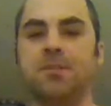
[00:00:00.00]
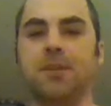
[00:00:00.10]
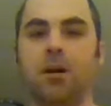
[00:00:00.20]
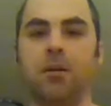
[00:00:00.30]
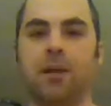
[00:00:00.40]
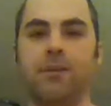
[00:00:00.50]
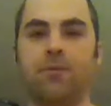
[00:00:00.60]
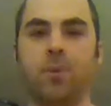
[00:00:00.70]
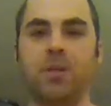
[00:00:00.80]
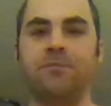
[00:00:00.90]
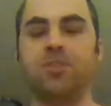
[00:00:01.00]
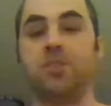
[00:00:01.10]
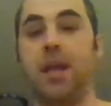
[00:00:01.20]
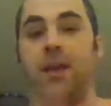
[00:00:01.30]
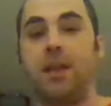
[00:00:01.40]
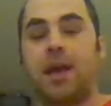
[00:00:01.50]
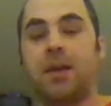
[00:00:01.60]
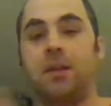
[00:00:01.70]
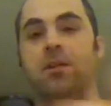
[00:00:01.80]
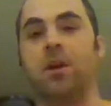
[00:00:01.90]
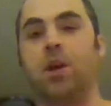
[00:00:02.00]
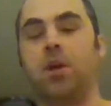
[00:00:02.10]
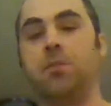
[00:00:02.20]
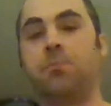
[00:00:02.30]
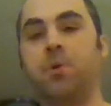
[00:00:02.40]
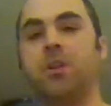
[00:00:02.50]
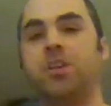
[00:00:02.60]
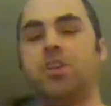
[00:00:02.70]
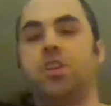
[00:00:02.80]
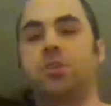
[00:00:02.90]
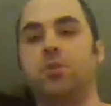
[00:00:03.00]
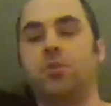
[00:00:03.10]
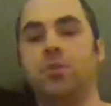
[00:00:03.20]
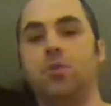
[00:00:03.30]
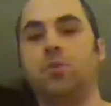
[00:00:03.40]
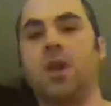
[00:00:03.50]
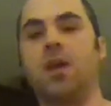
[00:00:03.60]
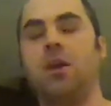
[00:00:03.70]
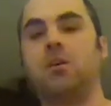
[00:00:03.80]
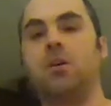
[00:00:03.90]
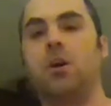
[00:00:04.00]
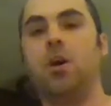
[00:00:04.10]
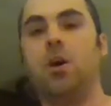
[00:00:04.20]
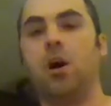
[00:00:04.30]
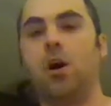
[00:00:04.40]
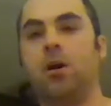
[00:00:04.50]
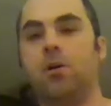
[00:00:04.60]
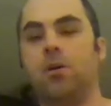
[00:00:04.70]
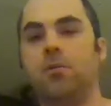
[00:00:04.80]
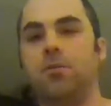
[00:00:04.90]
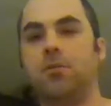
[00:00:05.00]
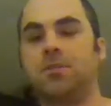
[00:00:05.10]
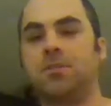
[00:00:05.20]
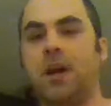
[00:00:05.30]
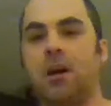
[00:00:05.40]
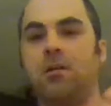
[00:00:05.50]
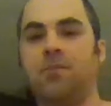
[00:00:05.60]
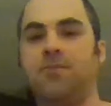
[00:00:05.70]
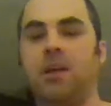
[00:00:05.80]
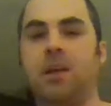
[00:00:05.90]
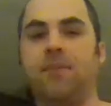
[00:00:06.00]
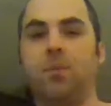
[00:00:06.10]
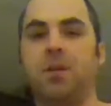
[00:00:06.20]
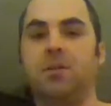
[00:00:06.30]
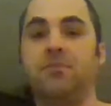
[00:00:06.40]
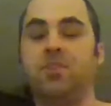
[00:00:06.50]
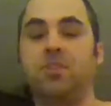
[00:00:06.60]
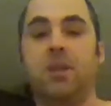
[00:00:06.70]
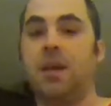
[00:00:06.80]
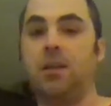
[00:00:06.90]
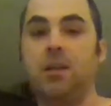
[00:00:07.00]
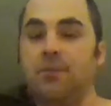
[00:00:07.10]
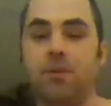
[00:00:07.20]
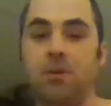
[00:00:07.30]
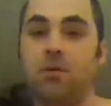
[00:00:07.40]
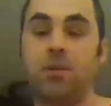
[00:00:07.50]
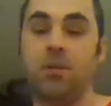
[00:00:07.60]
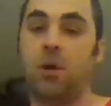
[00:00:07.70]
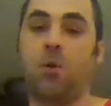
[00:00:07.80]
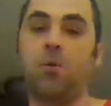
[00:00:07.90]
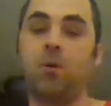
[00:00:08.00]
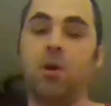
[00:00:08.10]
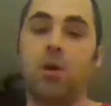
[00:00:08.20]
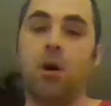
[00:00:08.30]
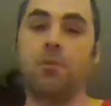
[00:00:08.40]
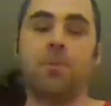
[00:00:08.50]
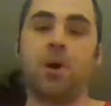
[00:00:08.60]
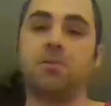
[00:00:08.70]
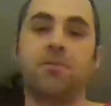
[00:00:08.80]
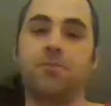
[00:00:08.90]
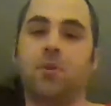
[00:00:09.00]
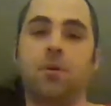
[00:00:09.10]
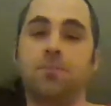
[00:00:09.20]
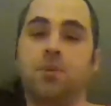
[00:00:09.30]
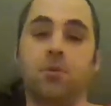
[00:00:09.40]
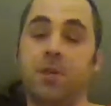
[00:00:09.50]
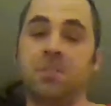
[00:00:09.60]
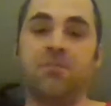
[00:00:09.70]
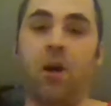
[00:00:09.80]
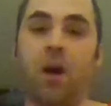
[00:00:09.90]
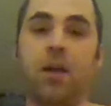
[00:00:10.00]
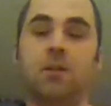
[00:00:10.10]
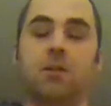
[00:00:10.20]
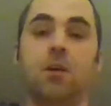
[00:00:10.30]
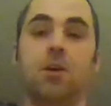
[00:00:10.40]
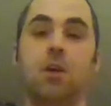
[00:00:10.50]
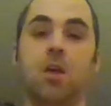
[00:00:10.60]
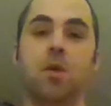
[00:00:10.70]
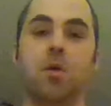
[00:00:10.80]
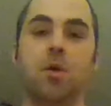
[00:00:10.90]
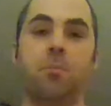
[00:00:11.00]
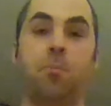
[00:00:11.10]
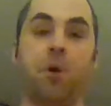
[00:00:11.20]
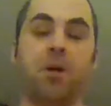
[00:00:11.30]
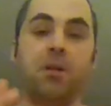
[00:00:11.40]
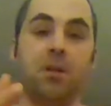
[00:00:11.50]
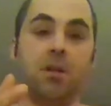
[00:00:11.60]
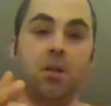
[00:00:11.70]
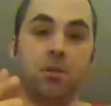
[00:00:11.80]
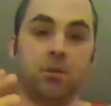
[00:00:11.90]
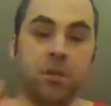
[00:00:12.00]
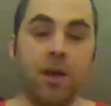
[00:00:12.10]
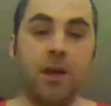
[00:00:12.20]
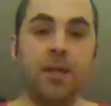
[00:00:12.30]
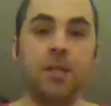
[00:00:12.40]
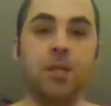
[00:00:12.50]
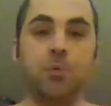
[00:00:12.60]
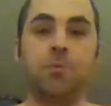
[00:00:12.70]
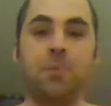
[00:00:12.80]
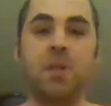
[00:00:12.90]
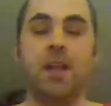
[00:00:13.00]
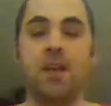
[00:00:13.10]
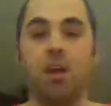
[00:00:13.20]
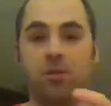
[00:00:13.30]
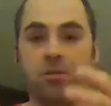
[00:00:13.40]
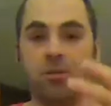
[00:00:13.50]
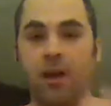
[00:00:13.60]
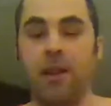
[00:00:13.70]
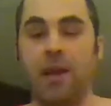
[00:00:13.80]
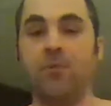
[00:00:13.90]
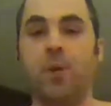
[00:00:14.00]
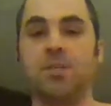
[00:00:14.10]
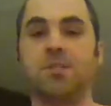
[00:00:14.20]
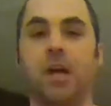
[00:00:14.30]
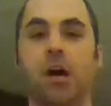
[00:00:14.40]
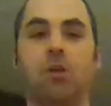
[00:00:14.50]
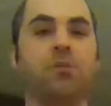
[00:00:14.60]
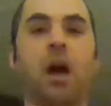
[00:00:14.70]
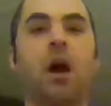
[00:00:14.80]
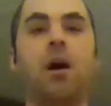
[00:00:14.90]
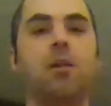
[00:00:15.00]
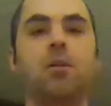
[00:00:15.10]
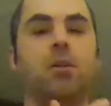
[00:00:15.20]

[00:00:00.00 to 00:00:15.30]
style light heavyweight division, and add in the British, the UK style of light heavyweight division, and even, other parts of Europe too. That's fine. But it would be like a light heavyweight style, not